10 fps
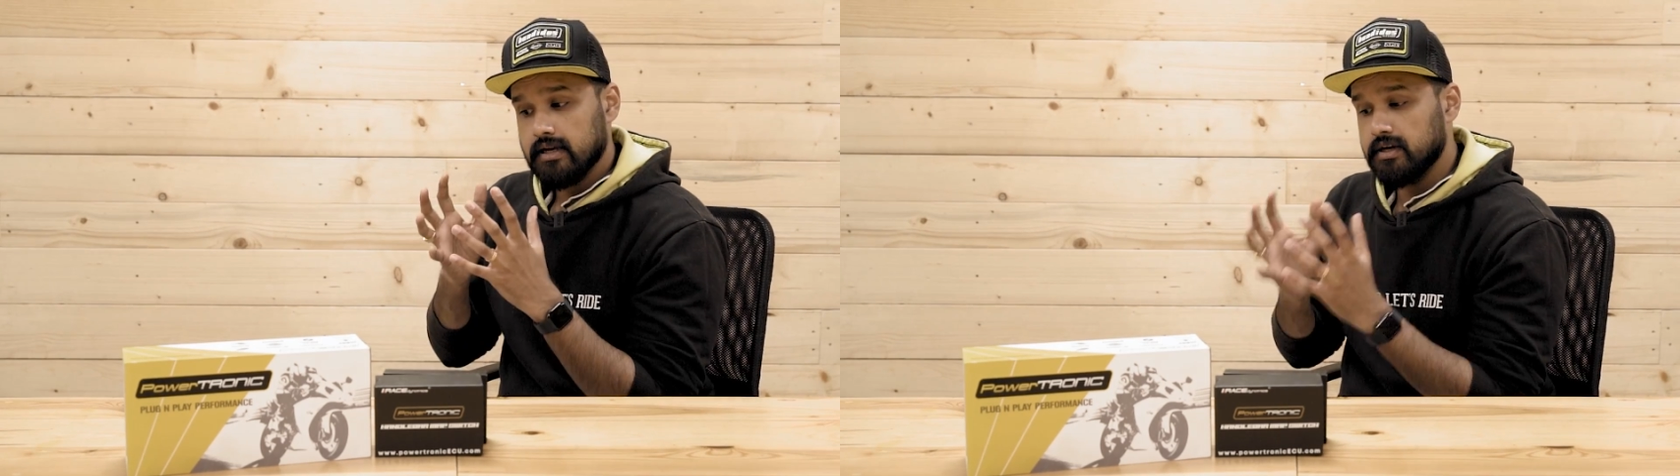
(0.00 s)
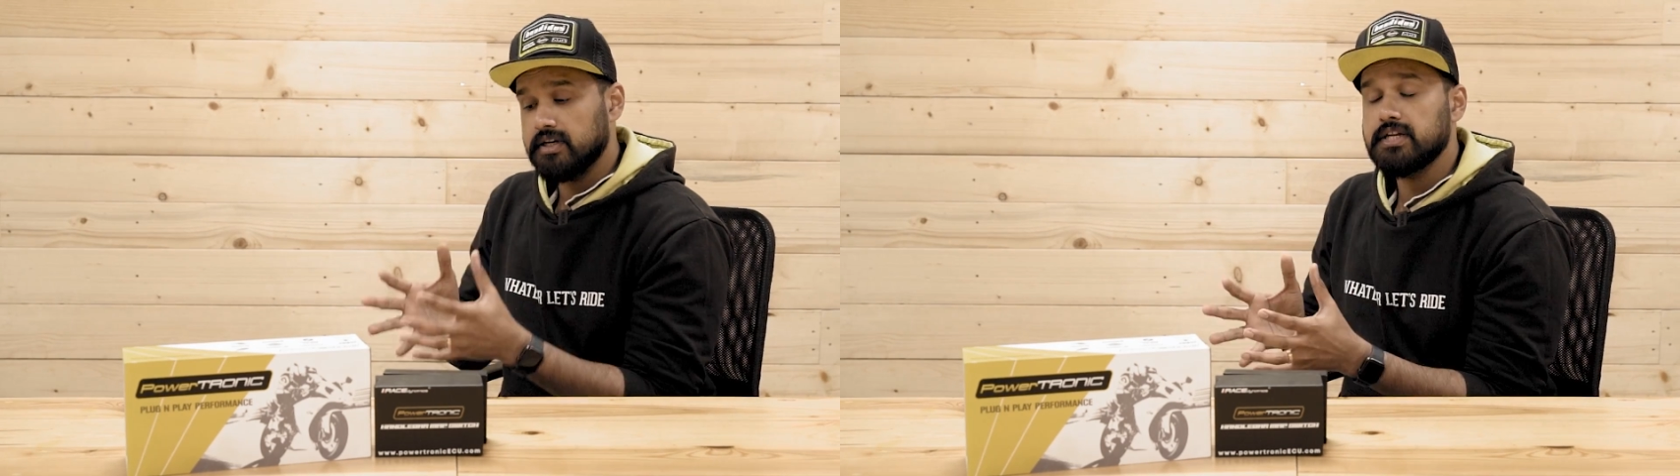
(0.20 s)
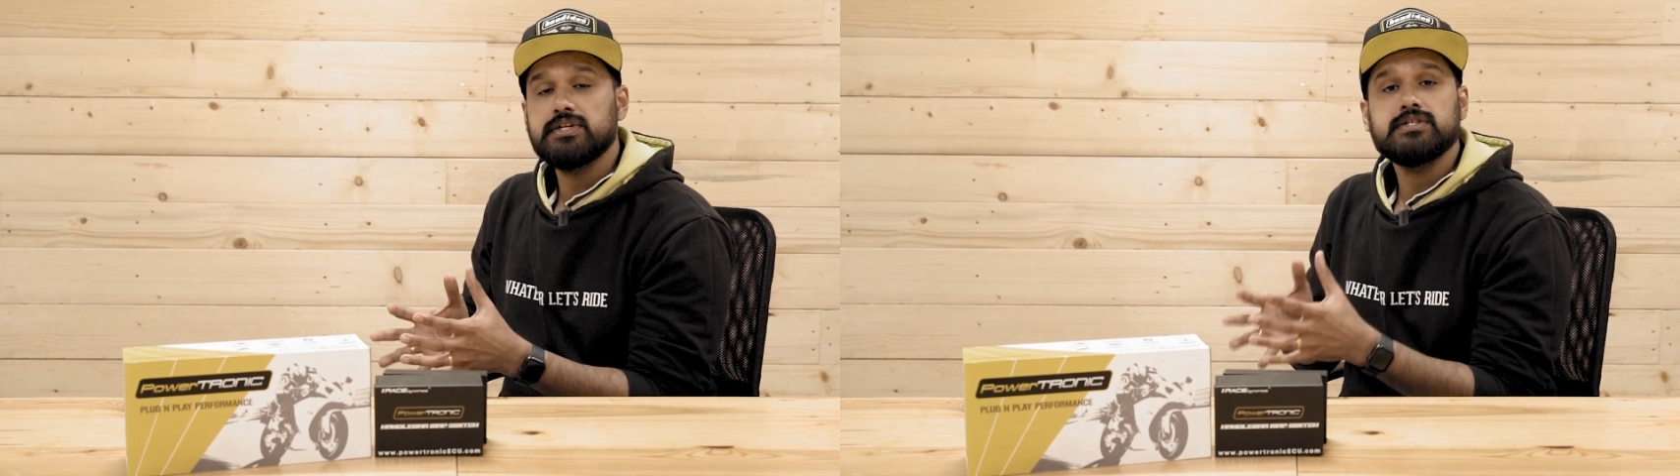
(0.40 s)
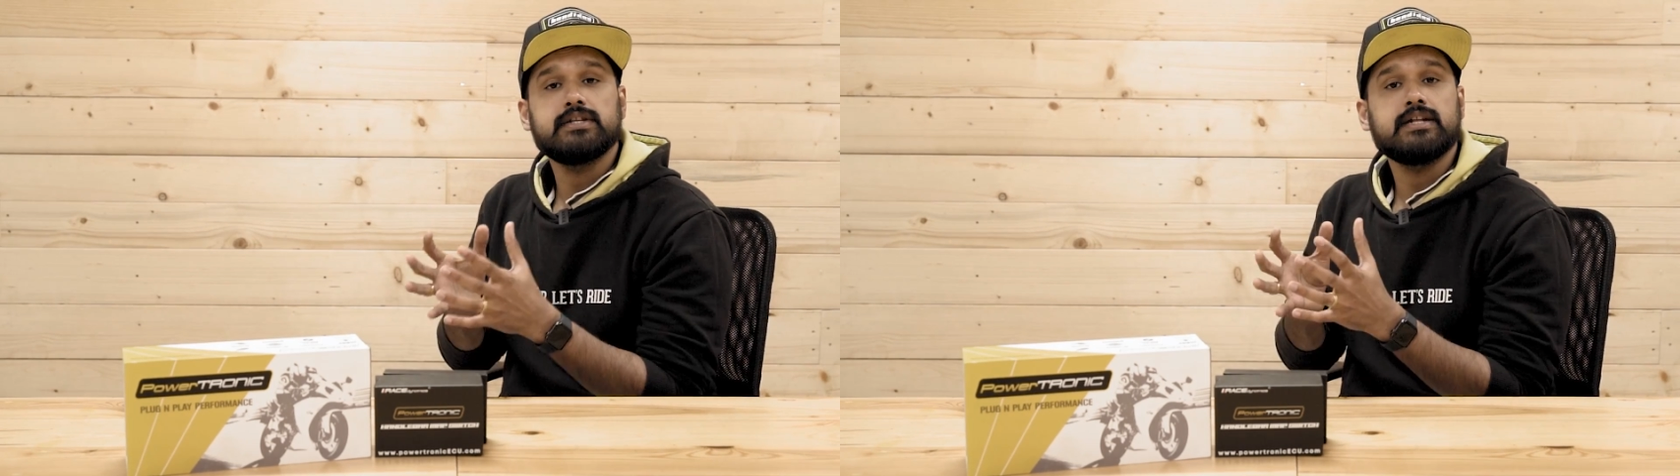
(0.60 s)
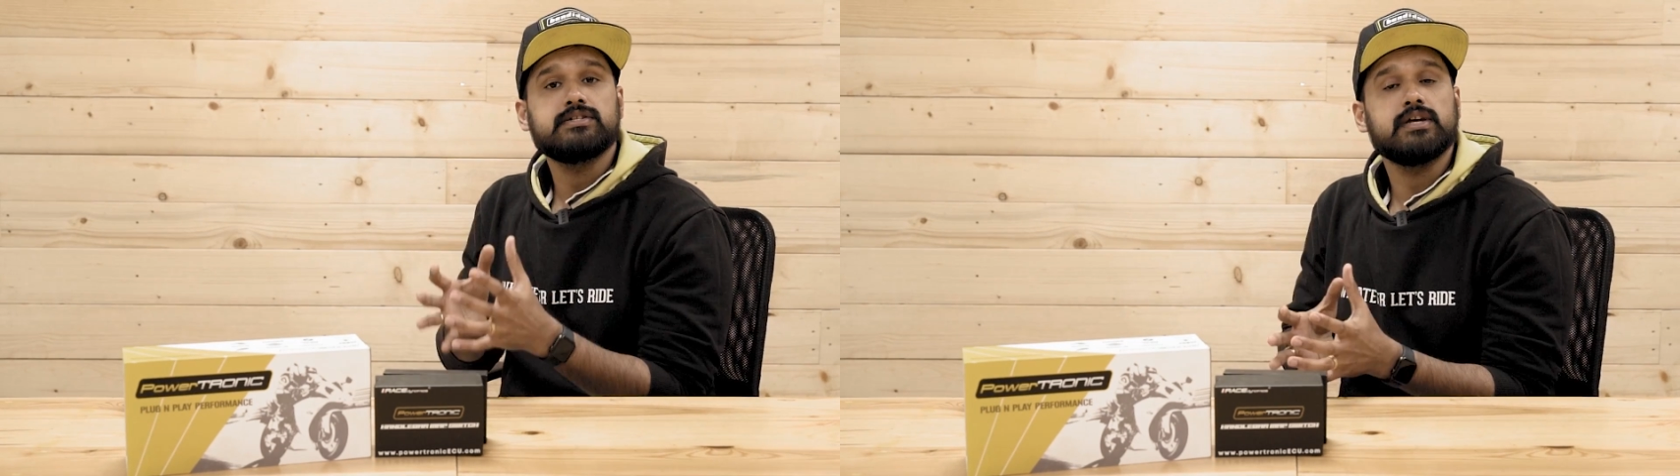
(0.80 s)
conditions
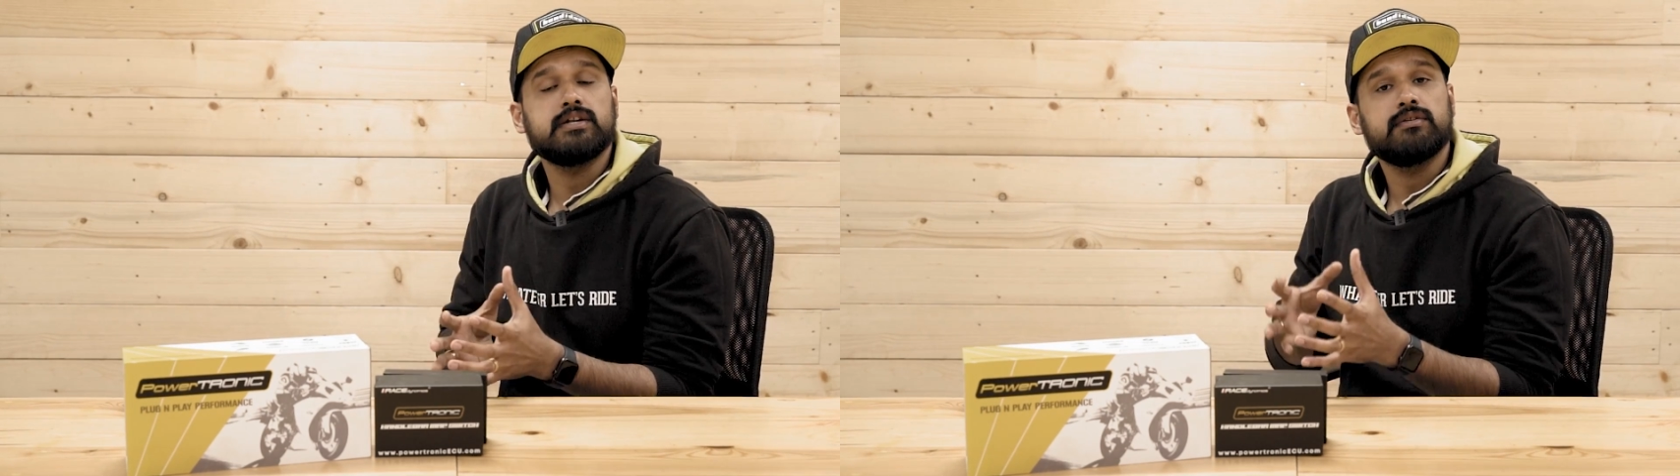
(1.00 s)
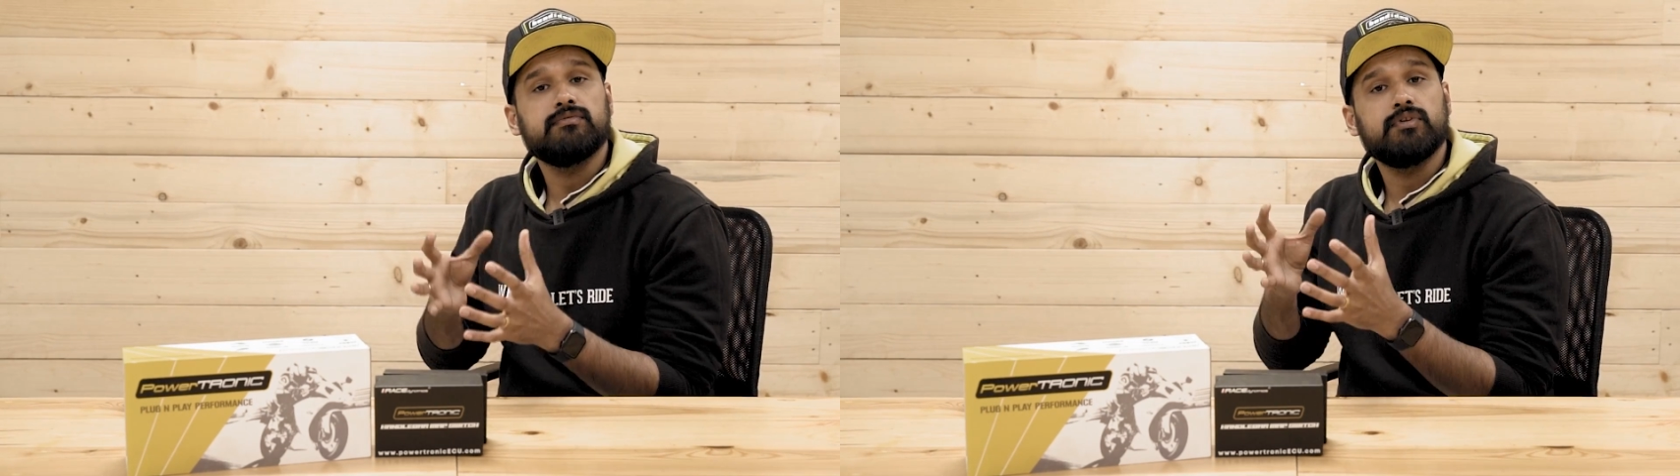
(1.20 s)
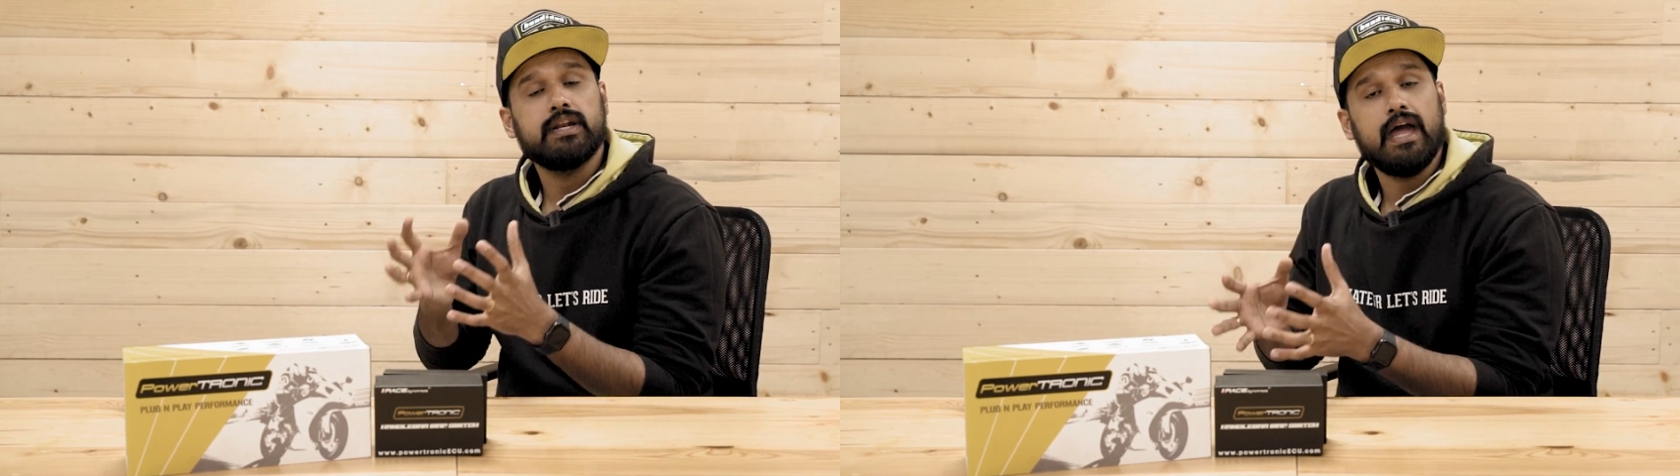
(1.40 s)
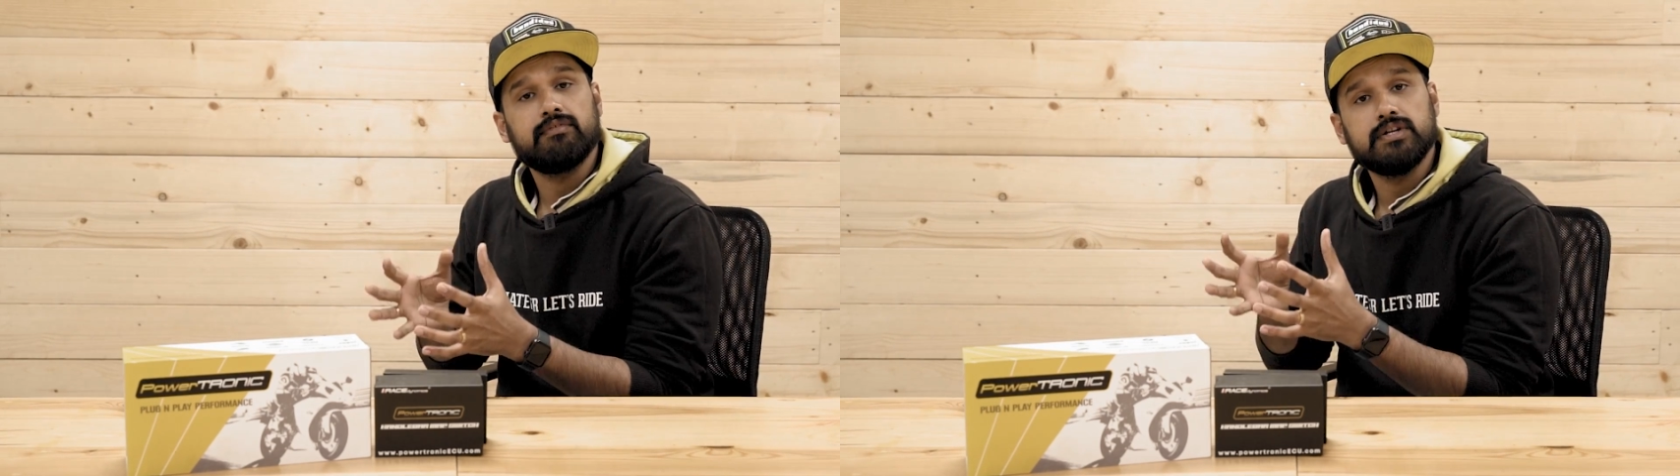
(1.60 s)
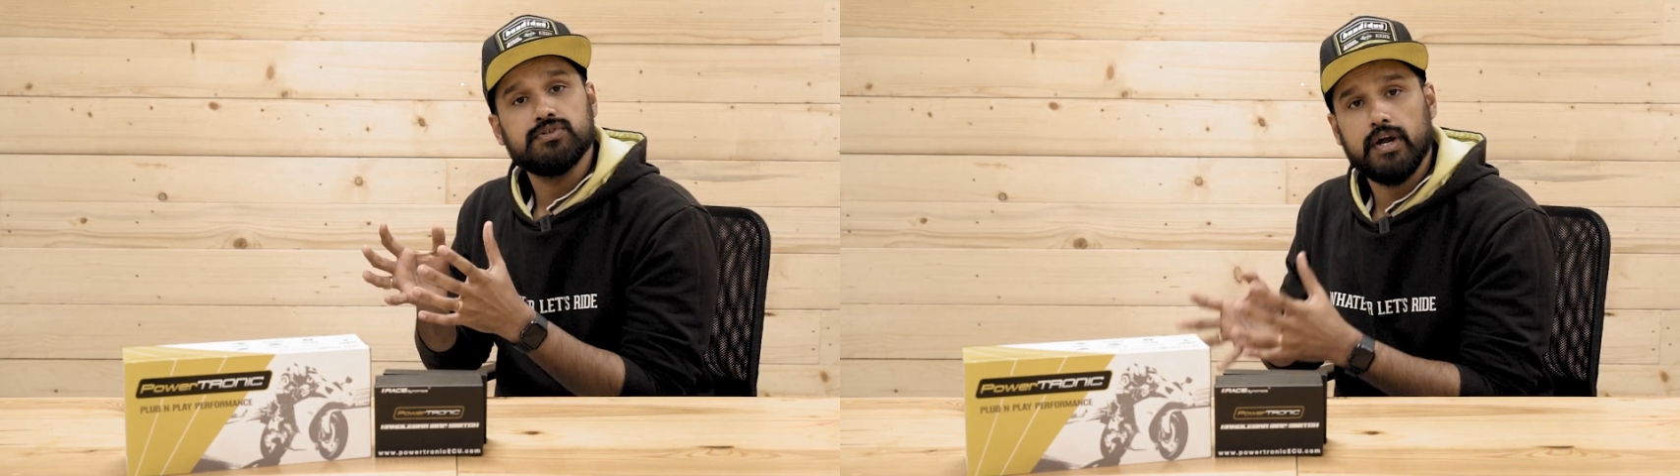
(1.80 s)
that's set for an
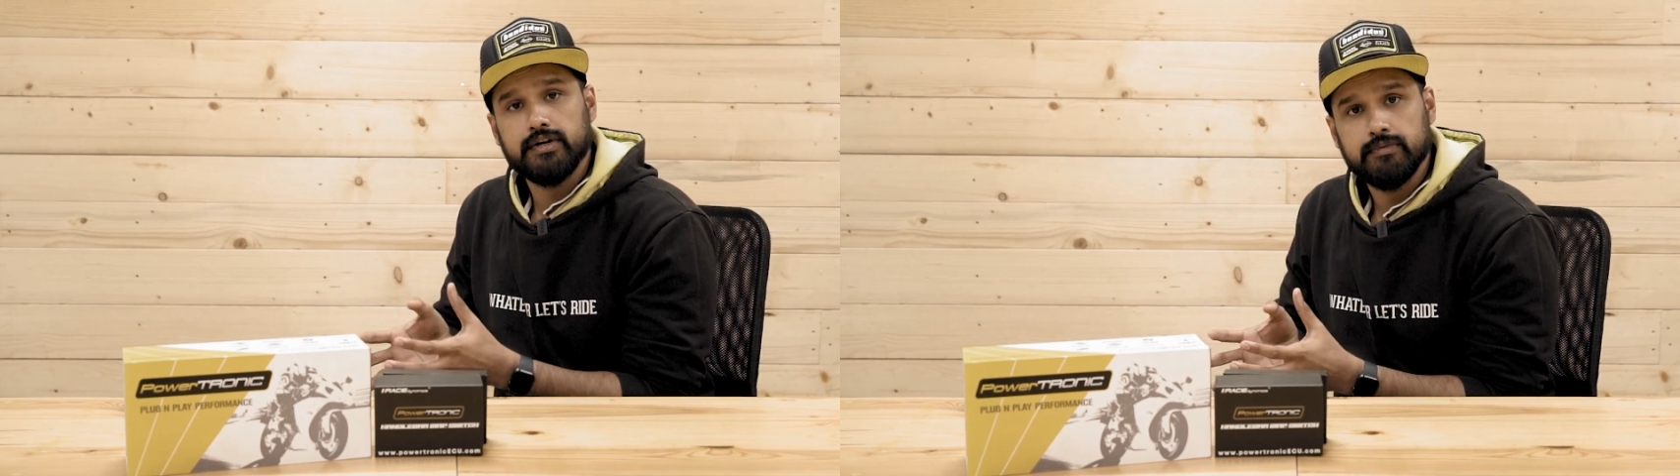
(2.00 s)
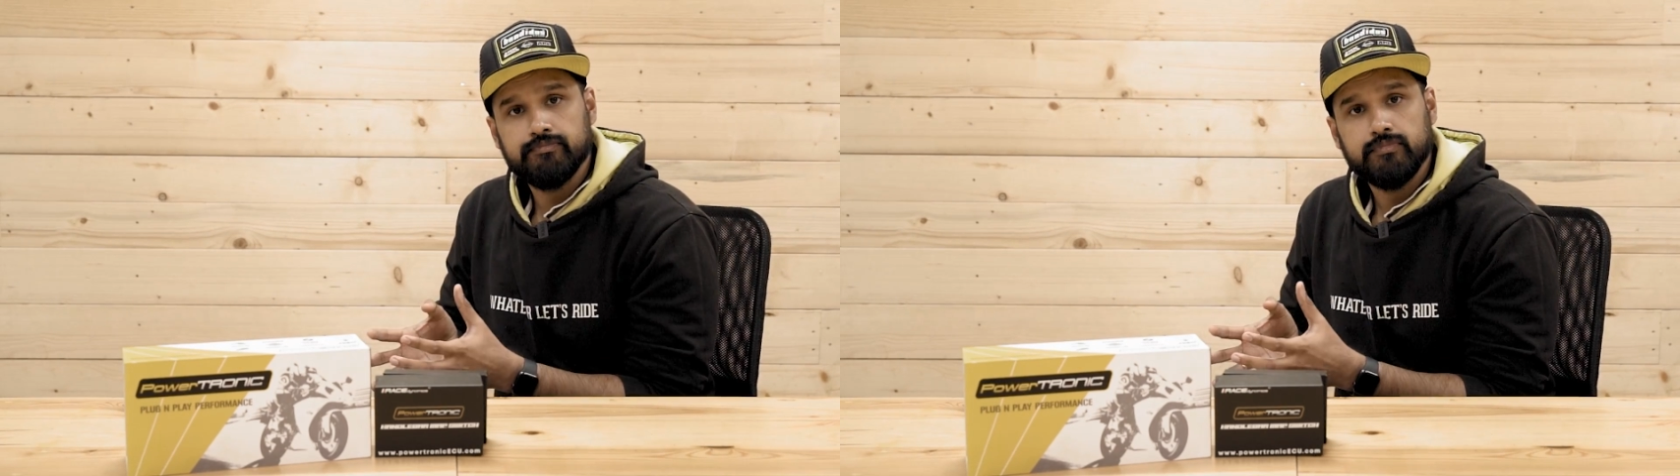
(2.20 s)
average rider,